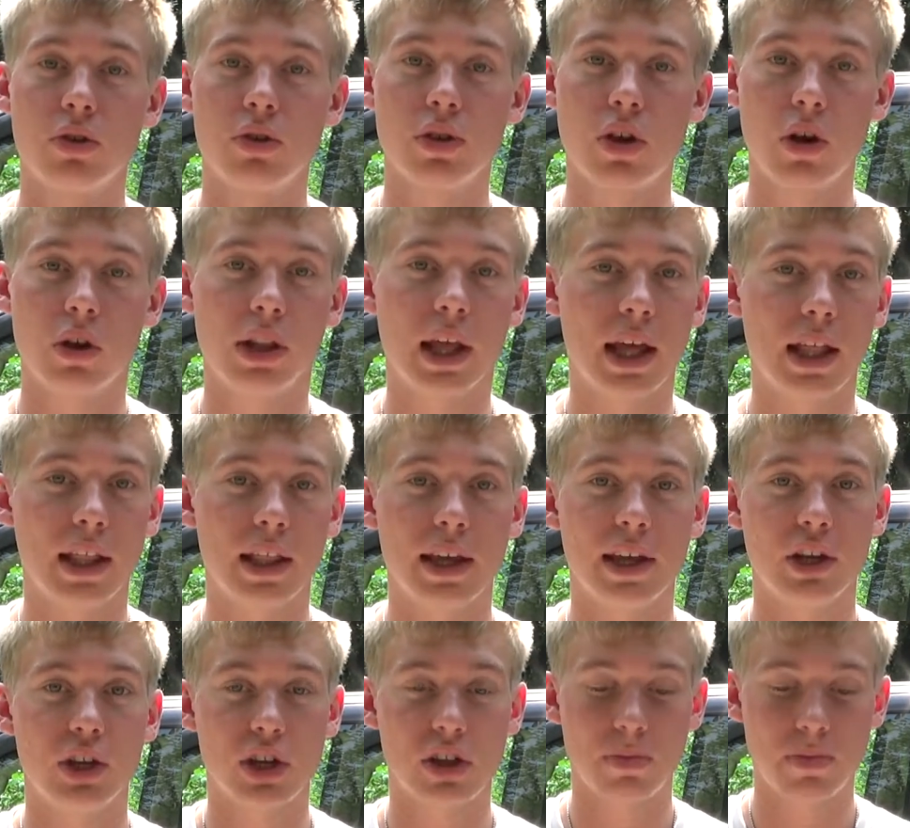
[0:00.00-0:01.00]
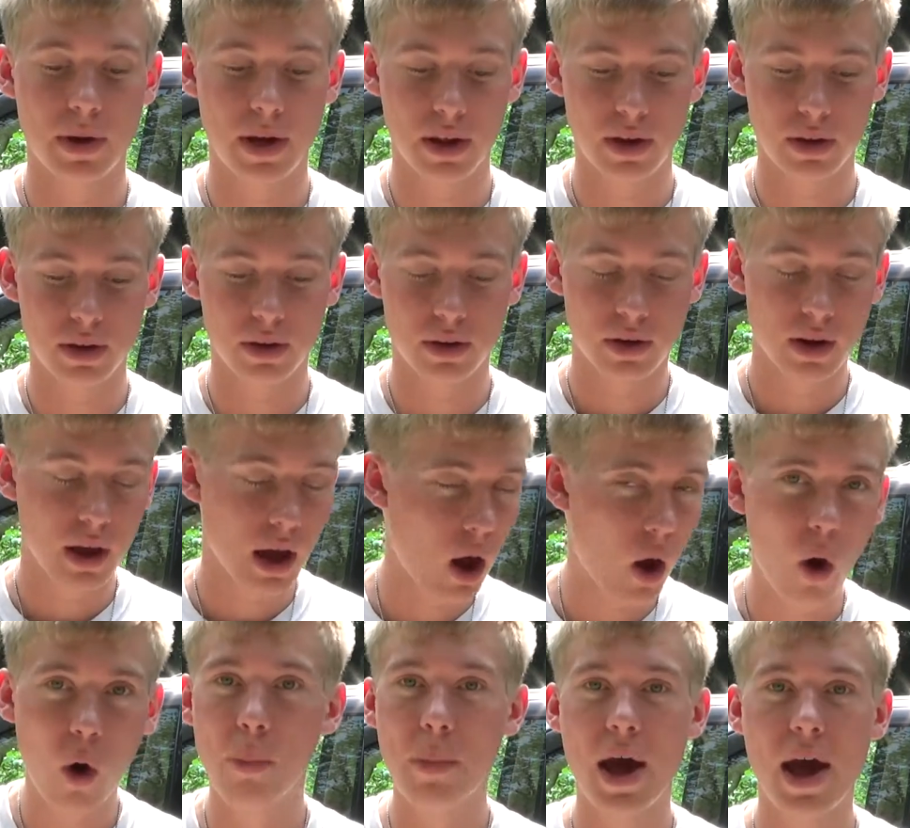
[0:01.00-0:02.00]
So lately it's just been a
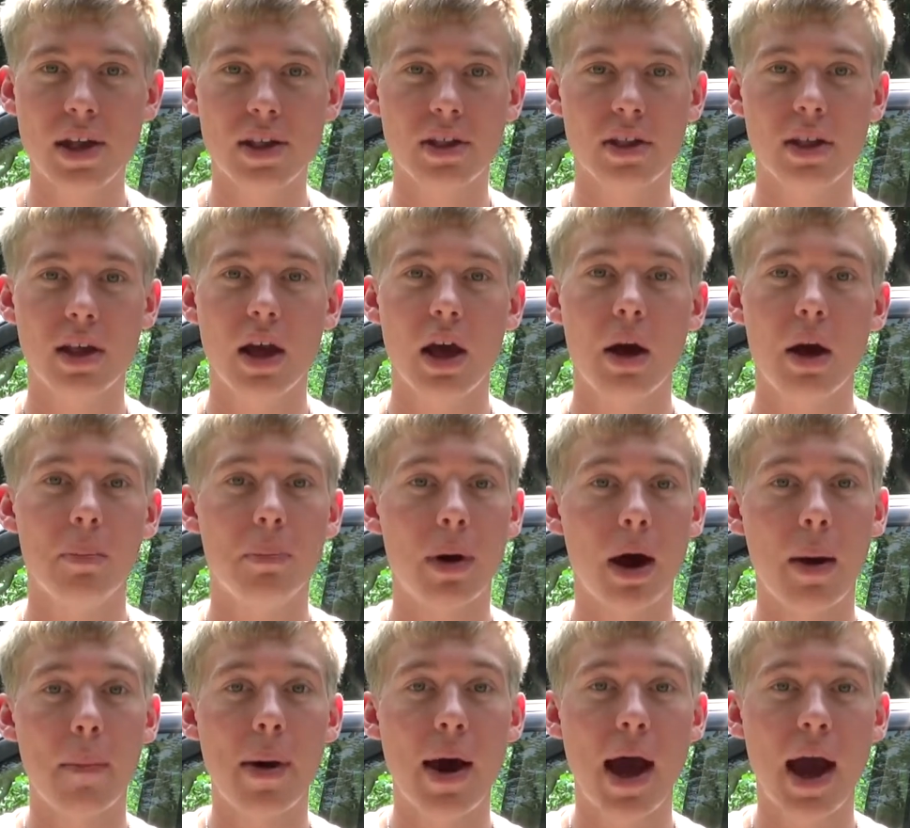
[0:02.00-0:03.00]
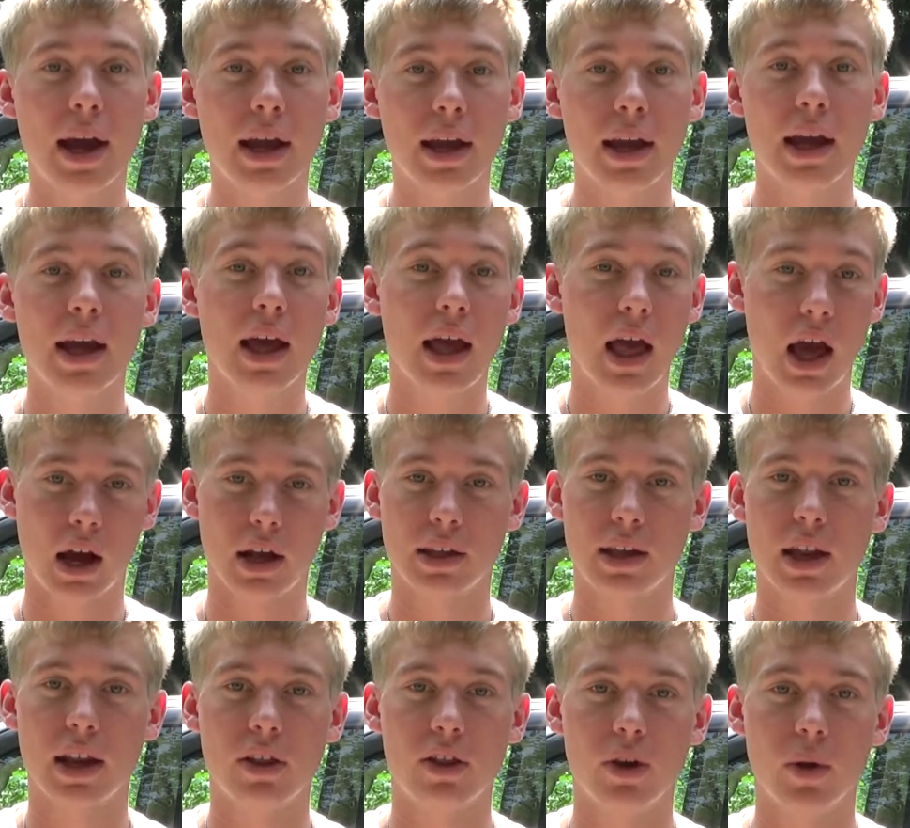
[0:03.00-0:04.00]
whole mess, but I'm back and let's
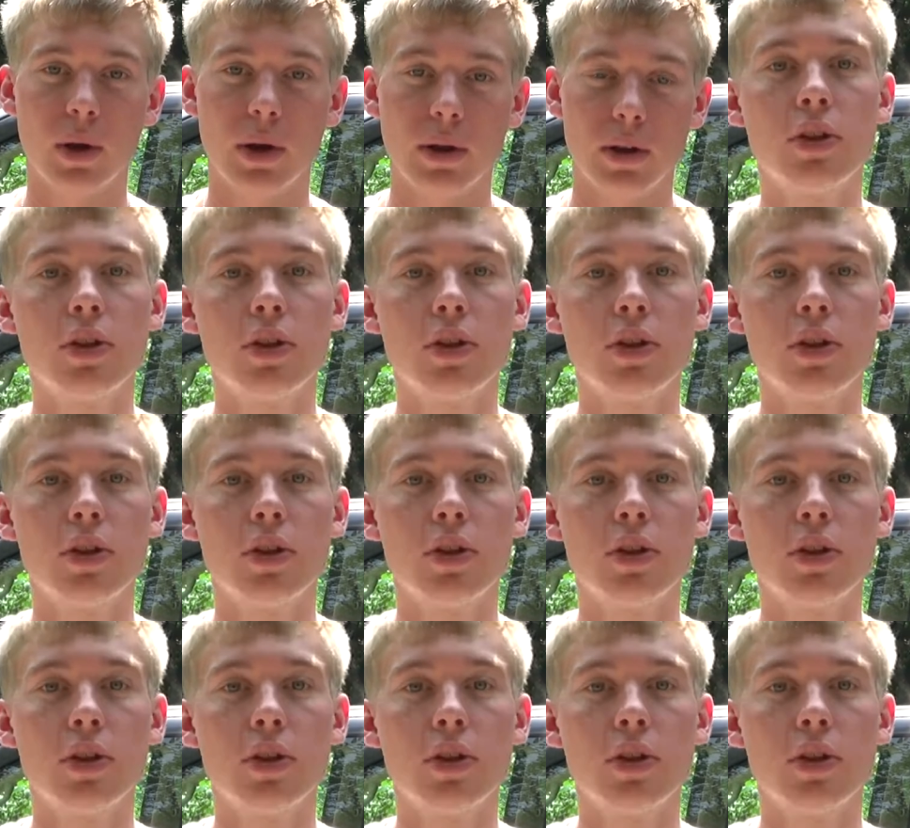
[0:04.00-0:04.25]
get into it.